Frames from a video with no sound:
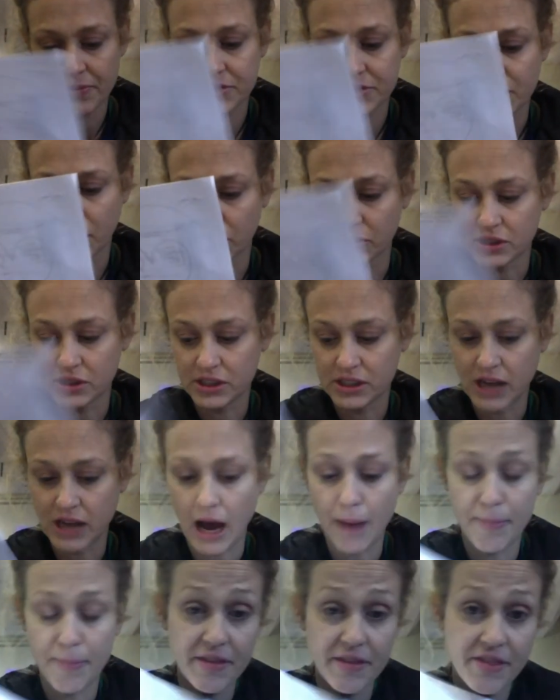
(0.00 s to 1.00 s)
So
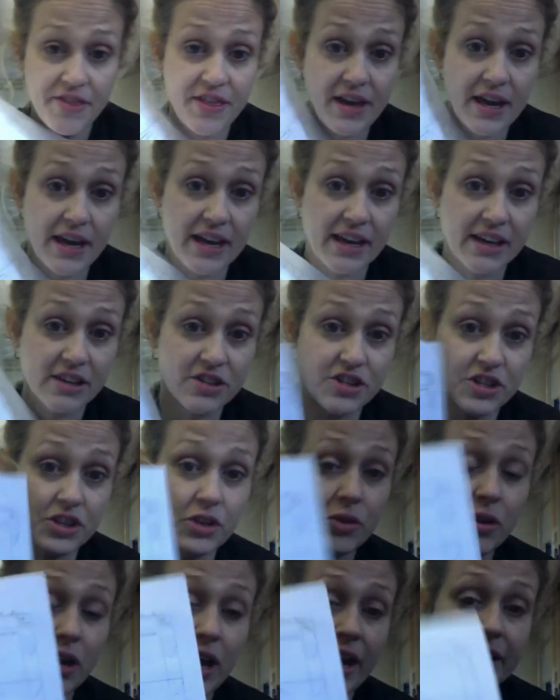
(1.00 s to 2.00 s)
stop and think, do
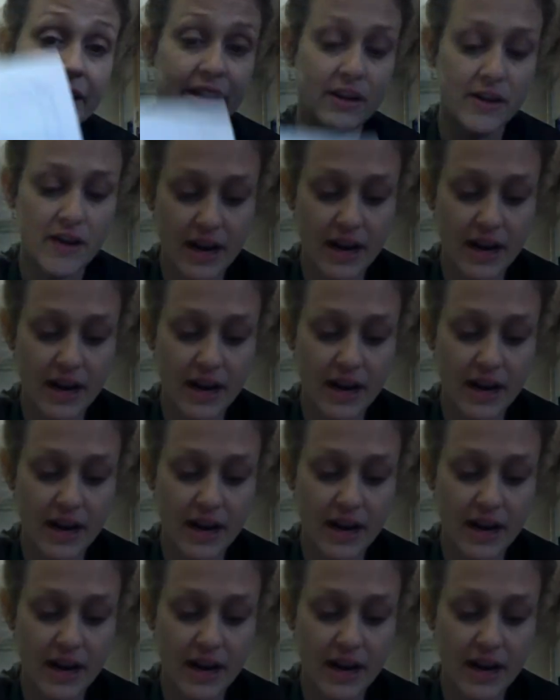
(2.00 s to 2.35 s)
you like your